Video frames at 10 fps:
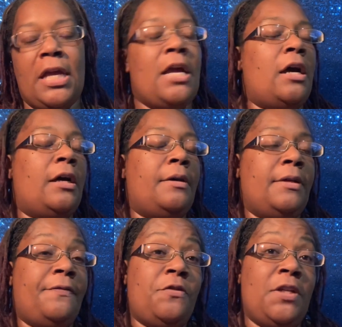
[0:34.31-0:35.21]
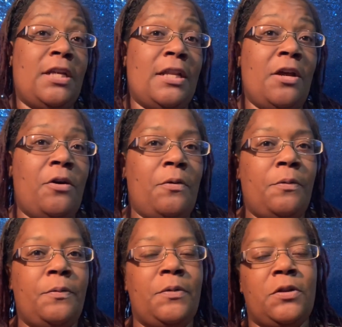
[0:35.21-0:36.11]
Uh, if you didn't
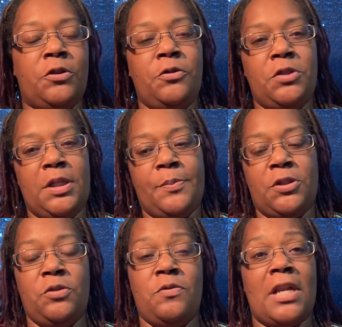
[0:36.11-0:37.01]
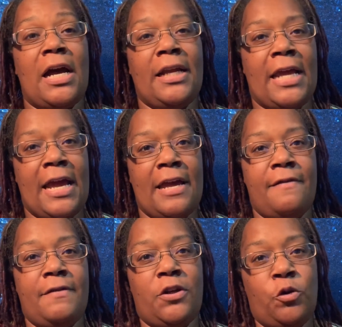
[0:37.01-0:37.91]
know, cruise ships do not
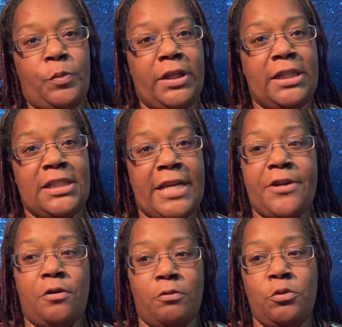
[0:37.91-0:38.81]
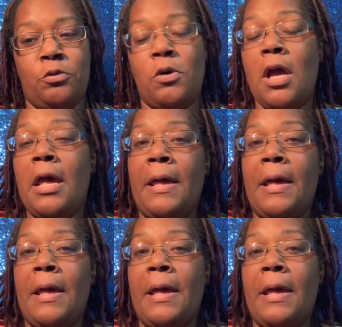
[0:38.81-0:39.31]
have an open container rule,